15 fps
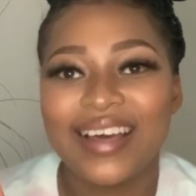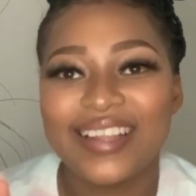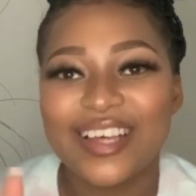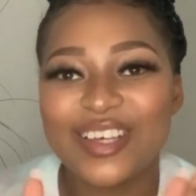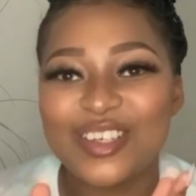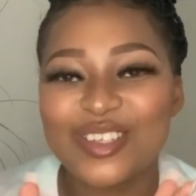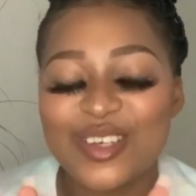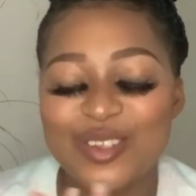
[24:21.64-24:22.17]

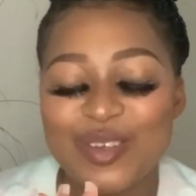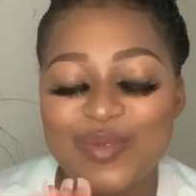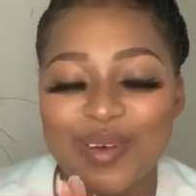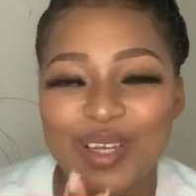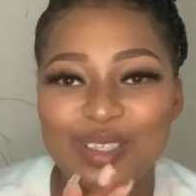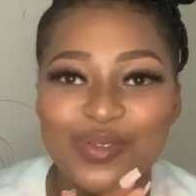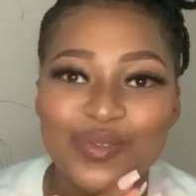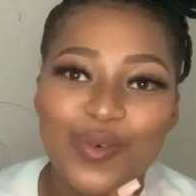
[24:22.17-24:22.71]
thank you so
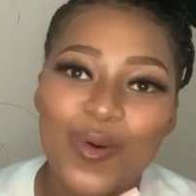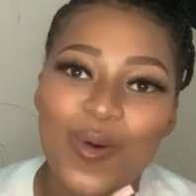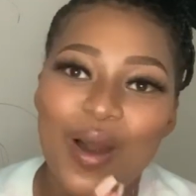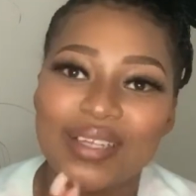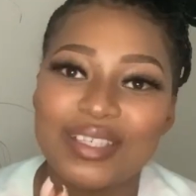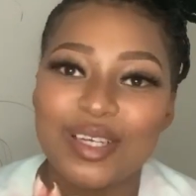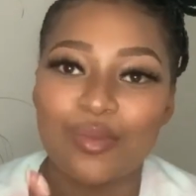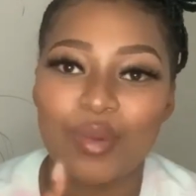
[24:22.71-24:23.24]
much for
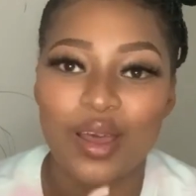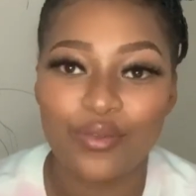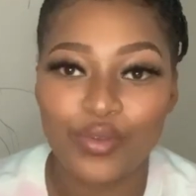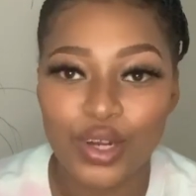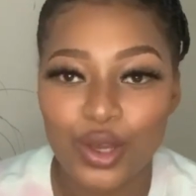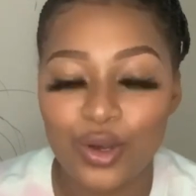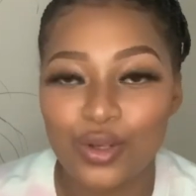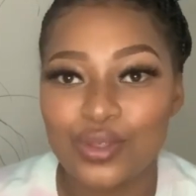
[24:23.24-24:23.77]
watching my
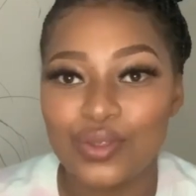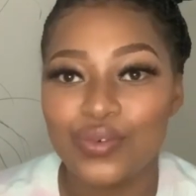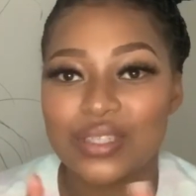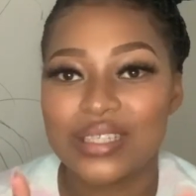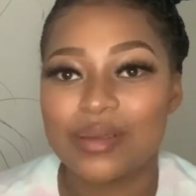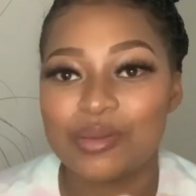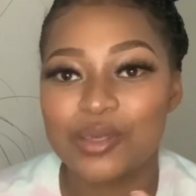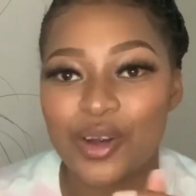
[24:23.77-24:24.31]
videos, for
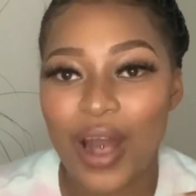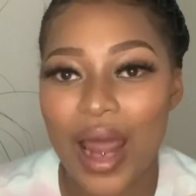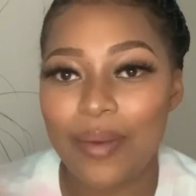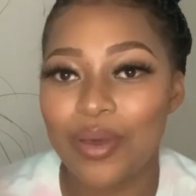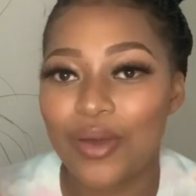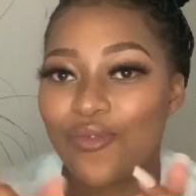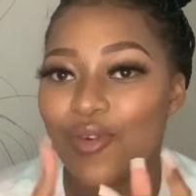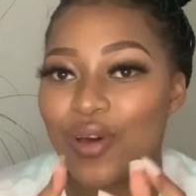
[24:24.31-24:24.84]

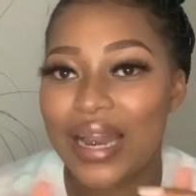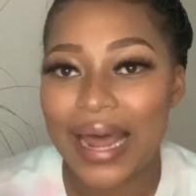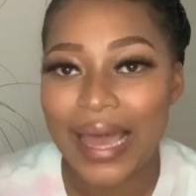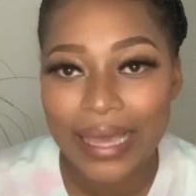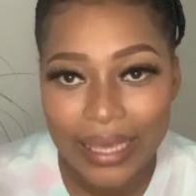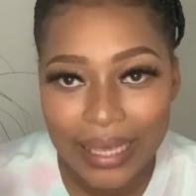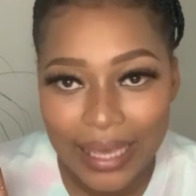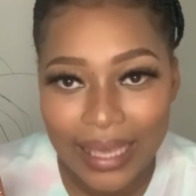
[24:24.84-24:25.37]
subscribing, for
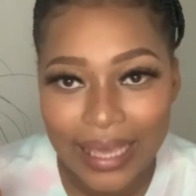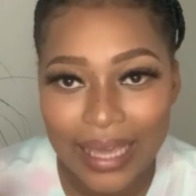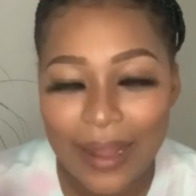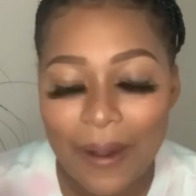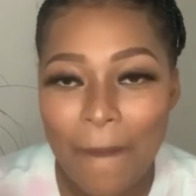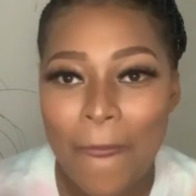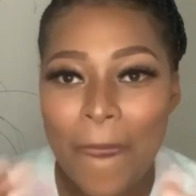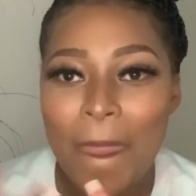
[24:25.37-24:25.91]
liking.
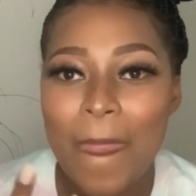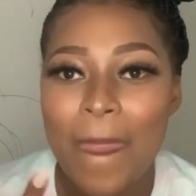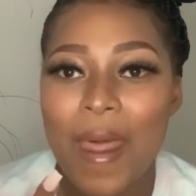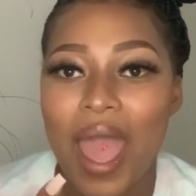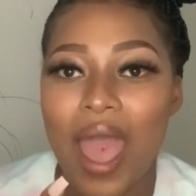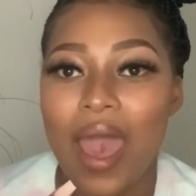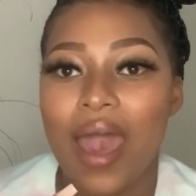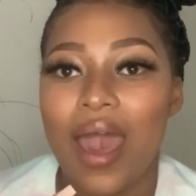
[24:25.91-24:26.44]

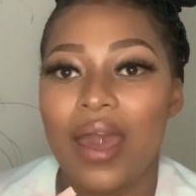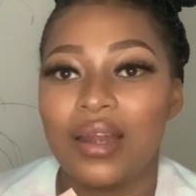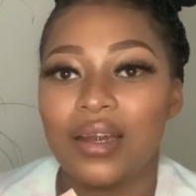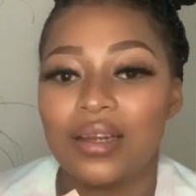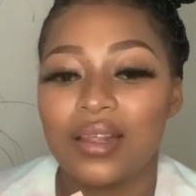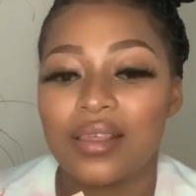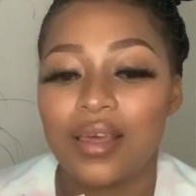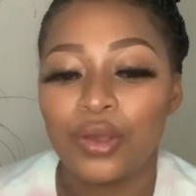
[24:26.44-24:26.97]

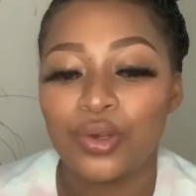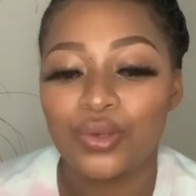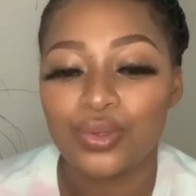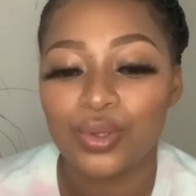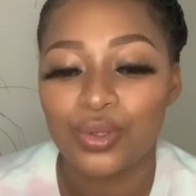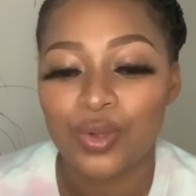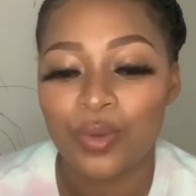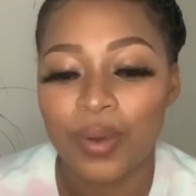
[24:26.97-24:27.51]
And thank
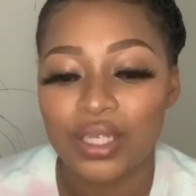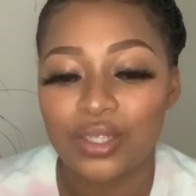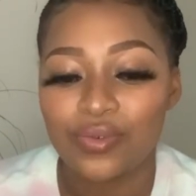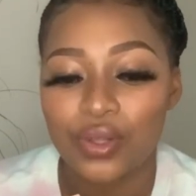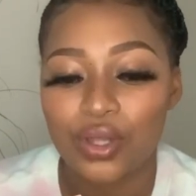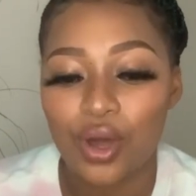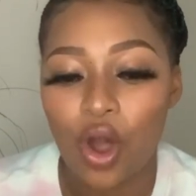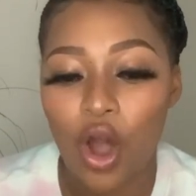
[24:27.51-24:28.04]
you so much
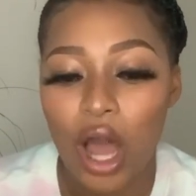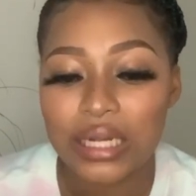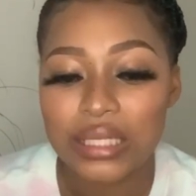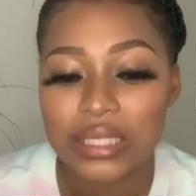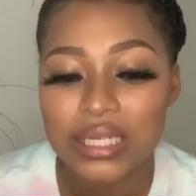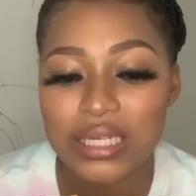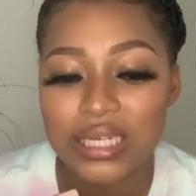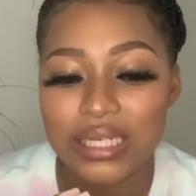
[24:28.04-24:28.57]
for the
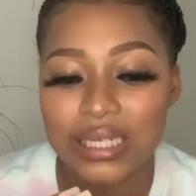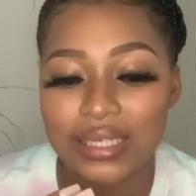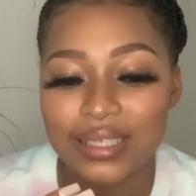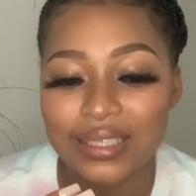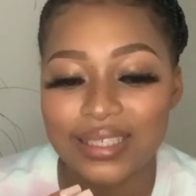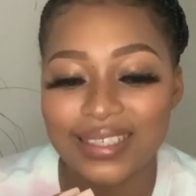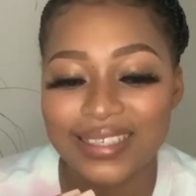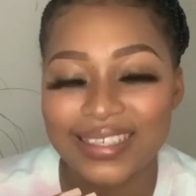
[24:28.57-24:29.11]

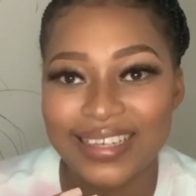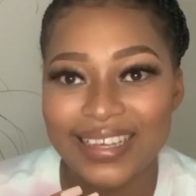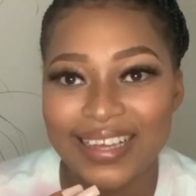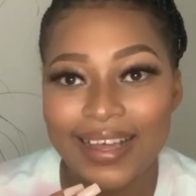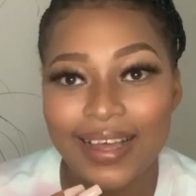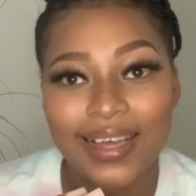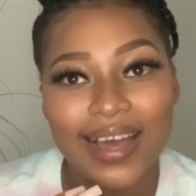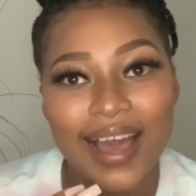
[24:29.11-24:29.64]
constant,
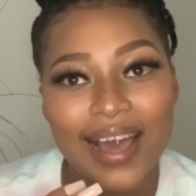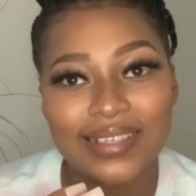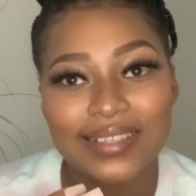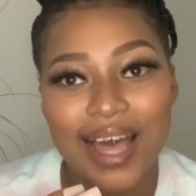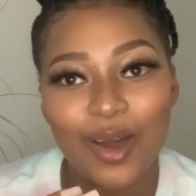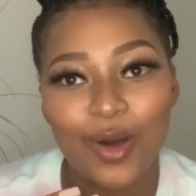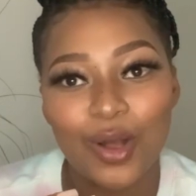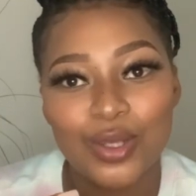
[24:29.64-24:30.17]
guys.
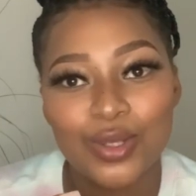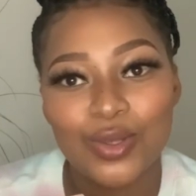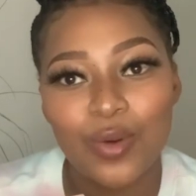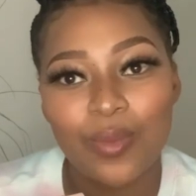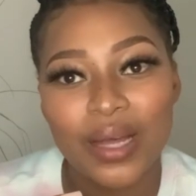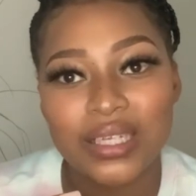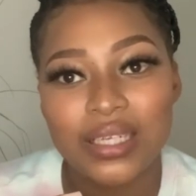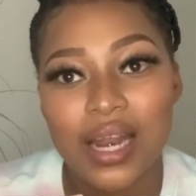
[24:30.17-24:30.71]
I got so
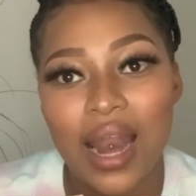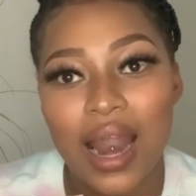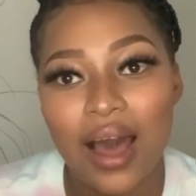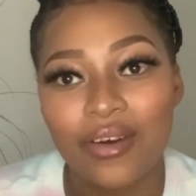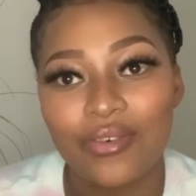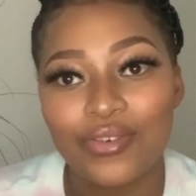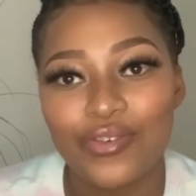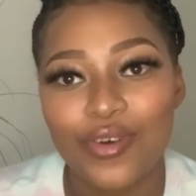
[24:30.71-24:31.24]
much
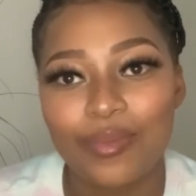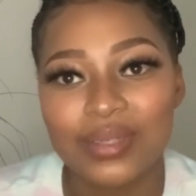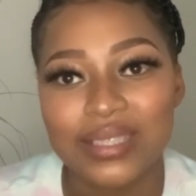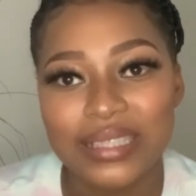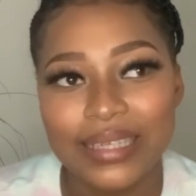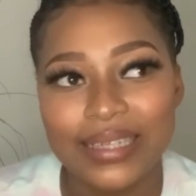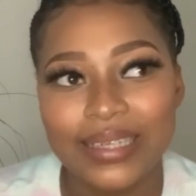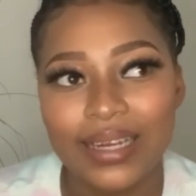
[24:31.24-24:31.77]
love from
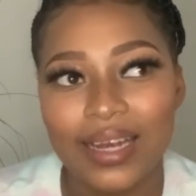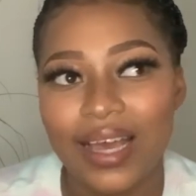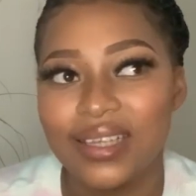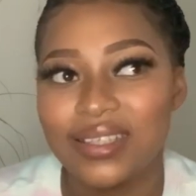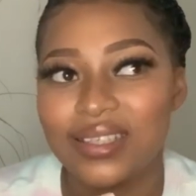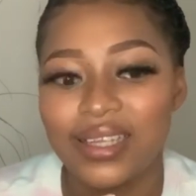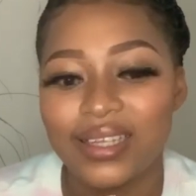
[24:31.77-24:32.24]
Sihle. Like,